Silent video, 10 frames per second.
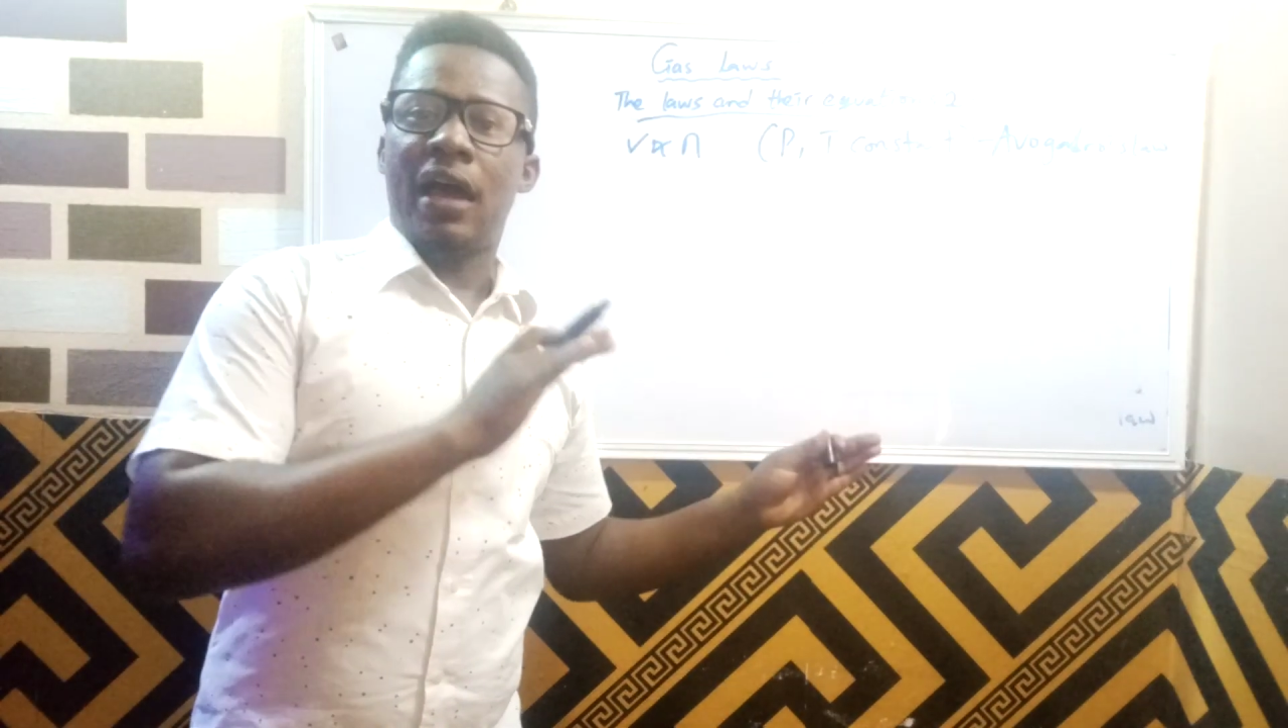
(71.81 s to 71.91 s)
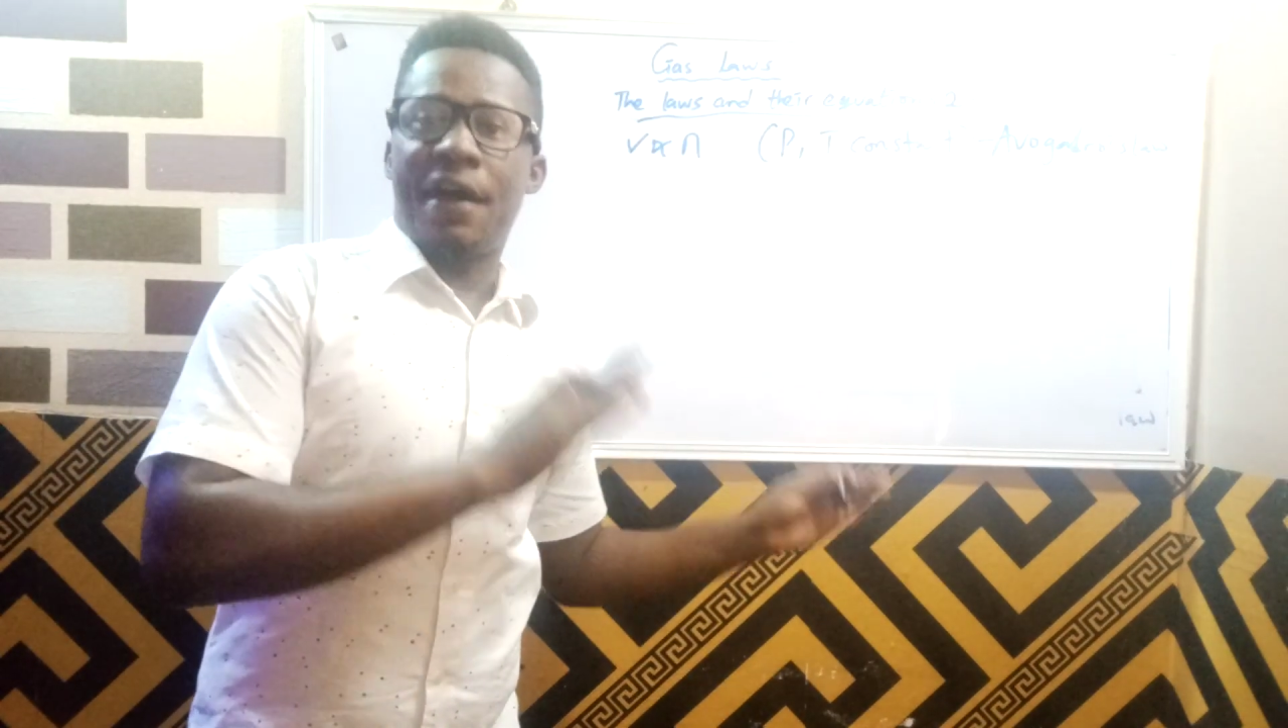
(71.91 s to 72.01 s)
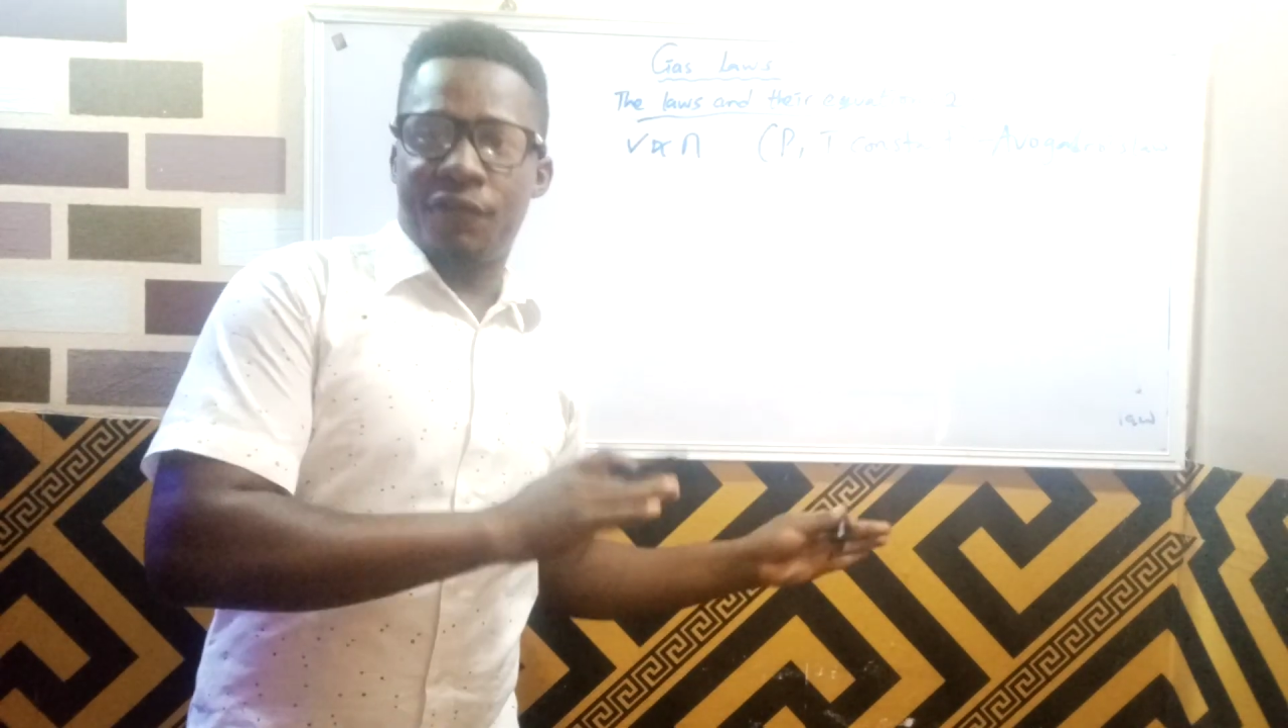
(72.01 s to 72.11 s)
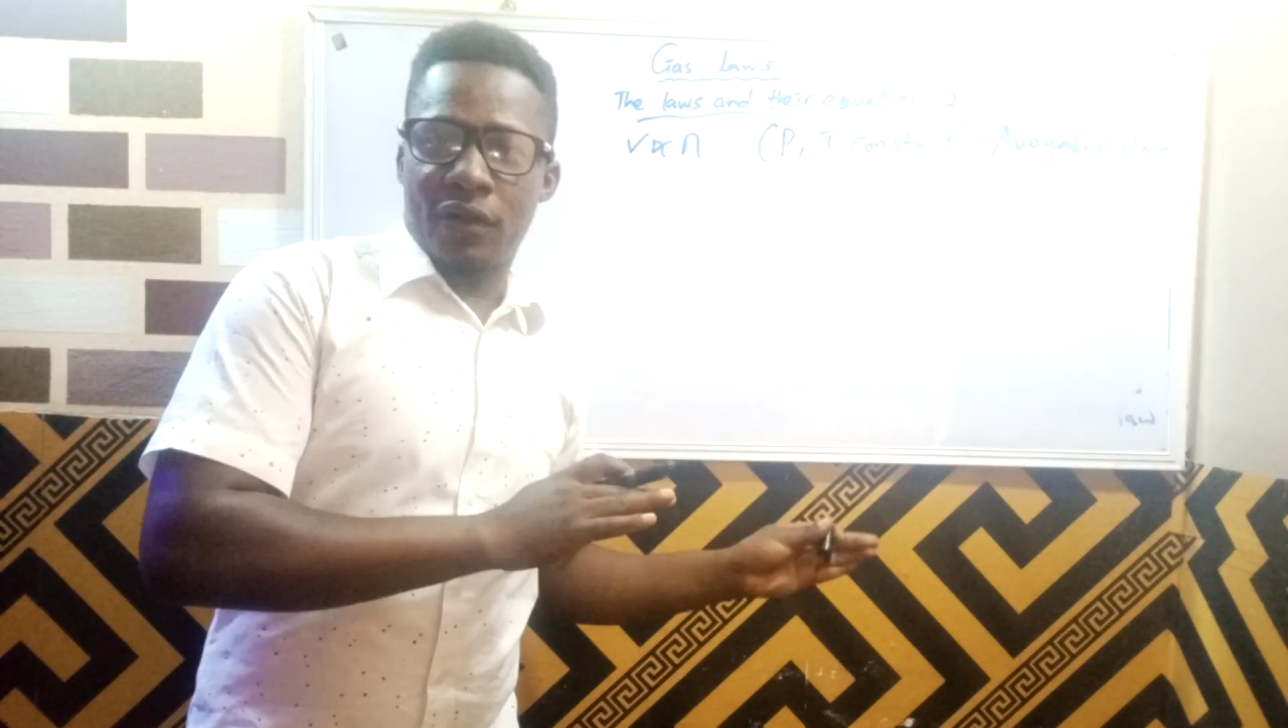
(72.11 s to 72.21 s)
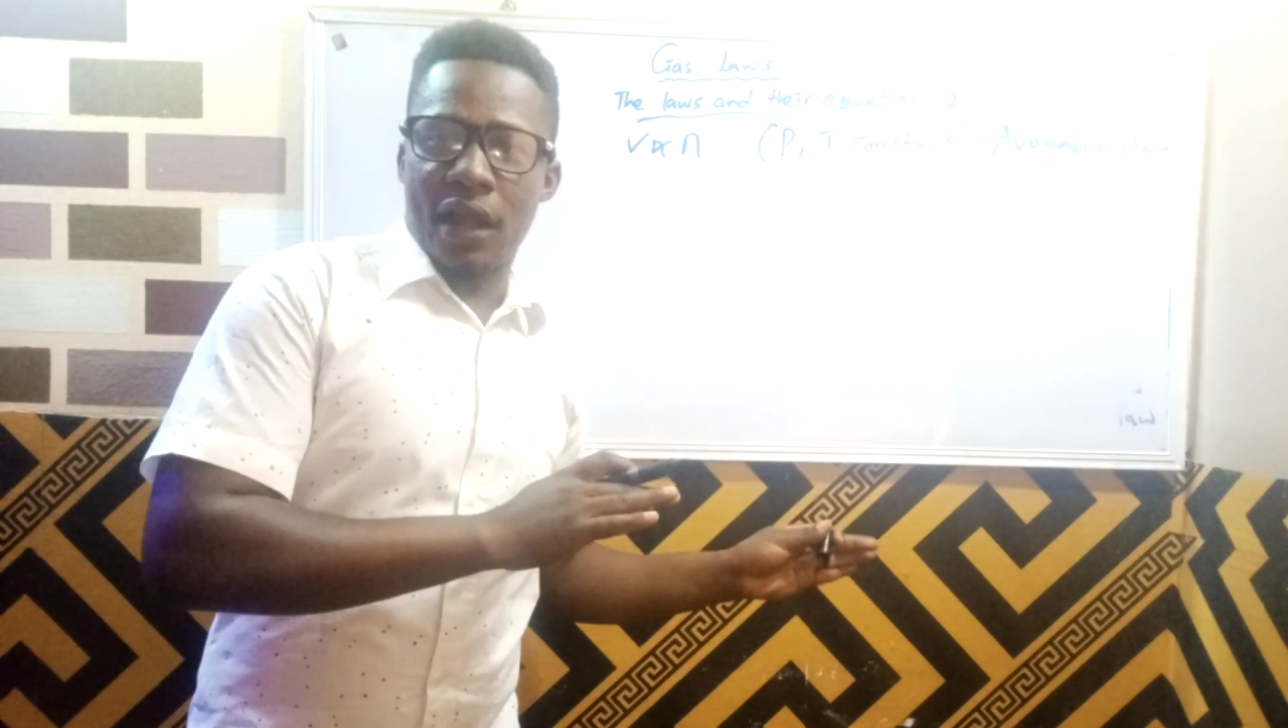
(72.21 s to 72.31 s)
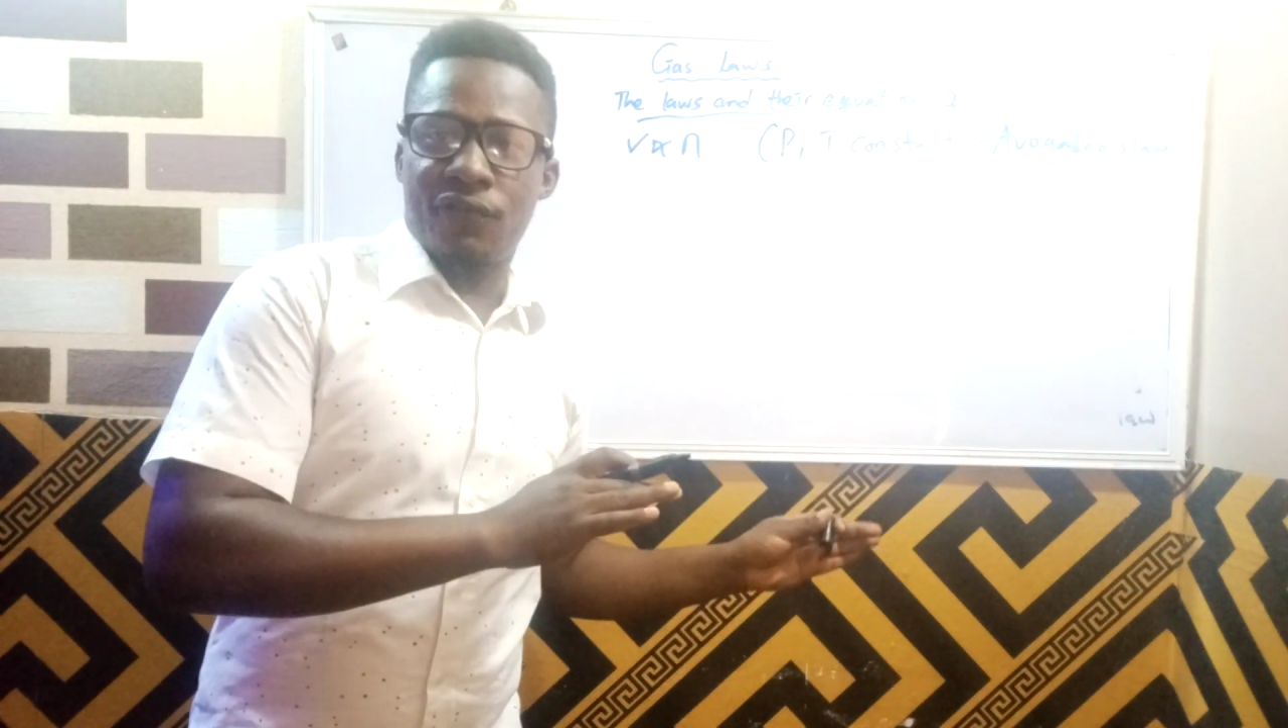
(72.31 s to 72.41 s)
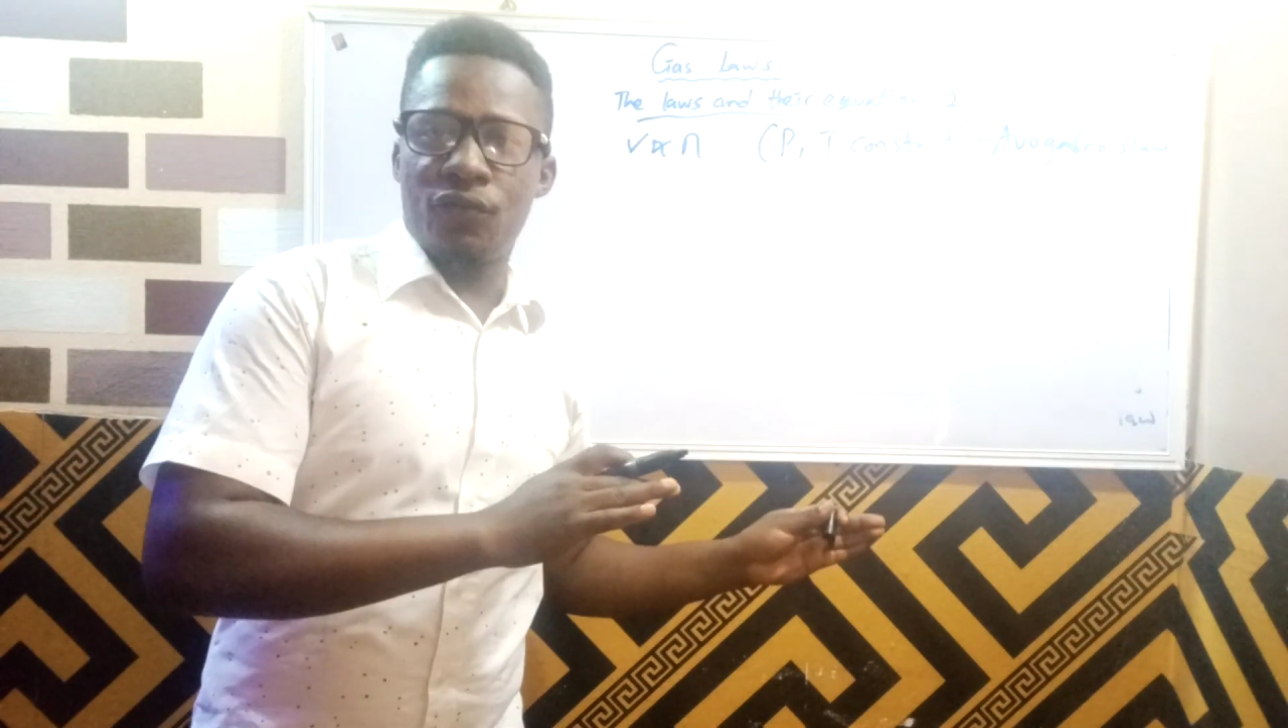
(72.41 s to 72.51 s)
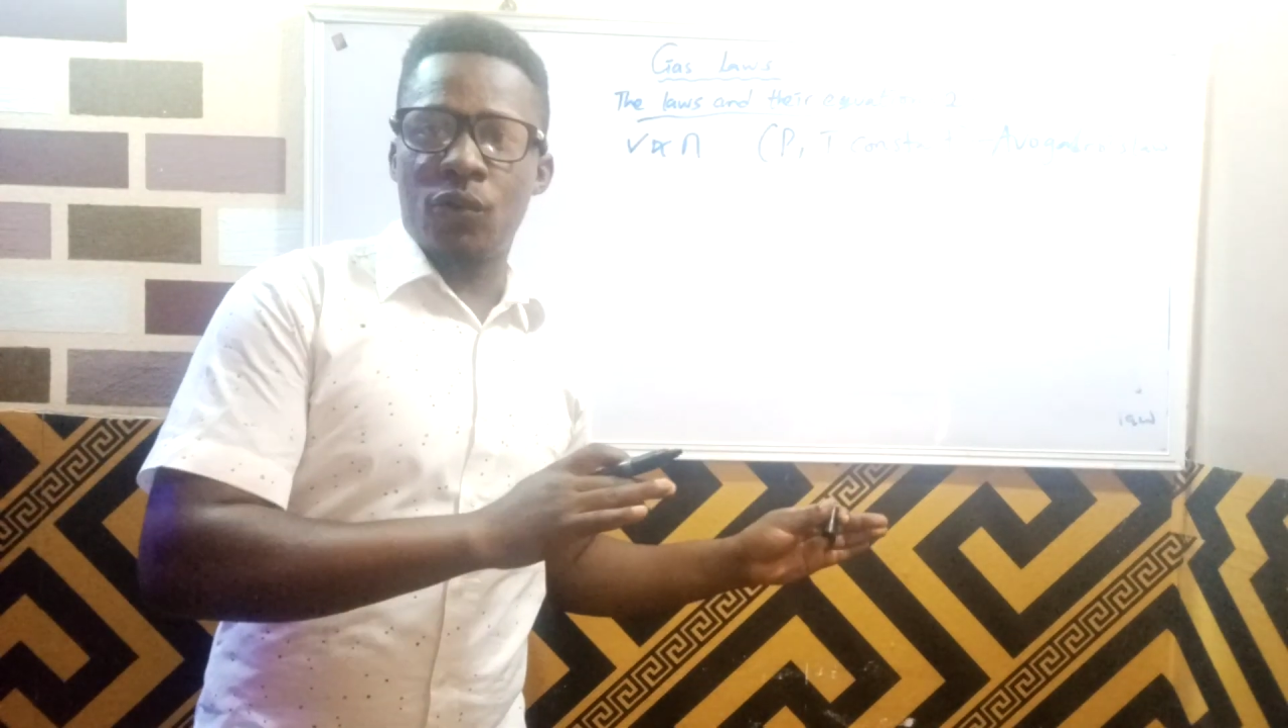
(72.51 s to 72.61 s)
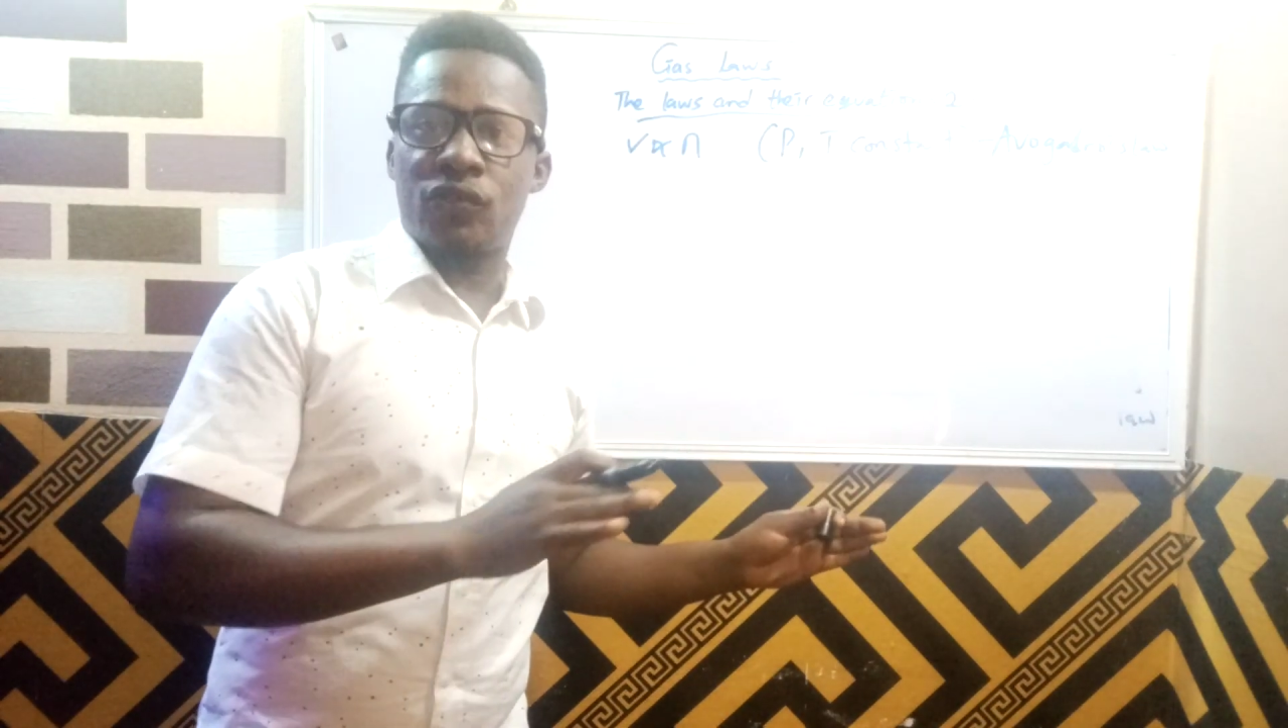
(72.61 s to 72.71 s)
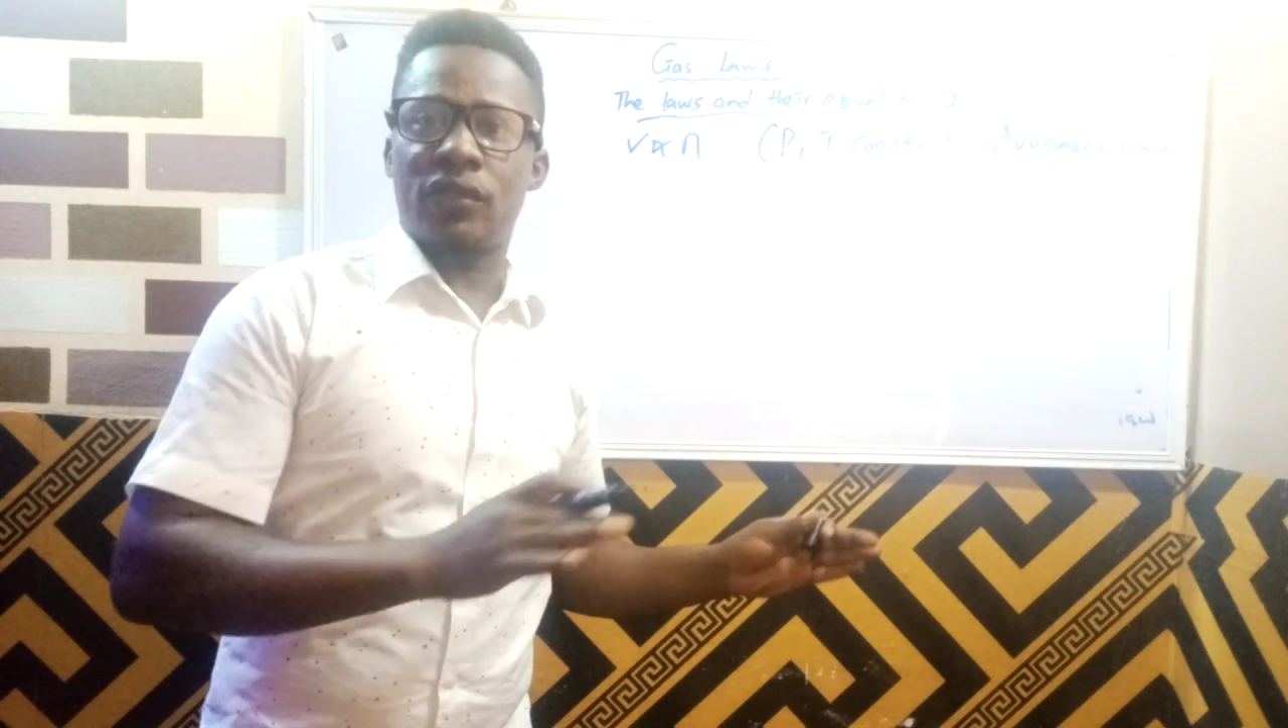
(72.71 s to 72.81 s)

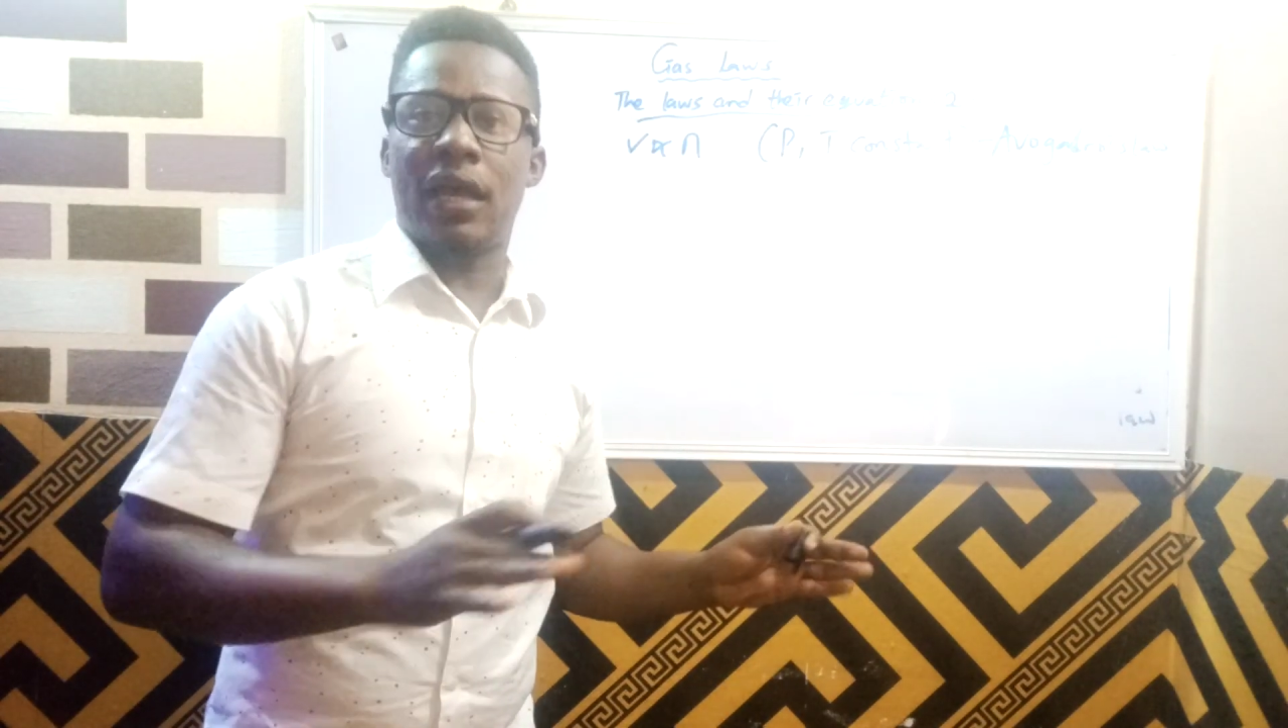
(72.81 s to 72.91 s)
Avogadro's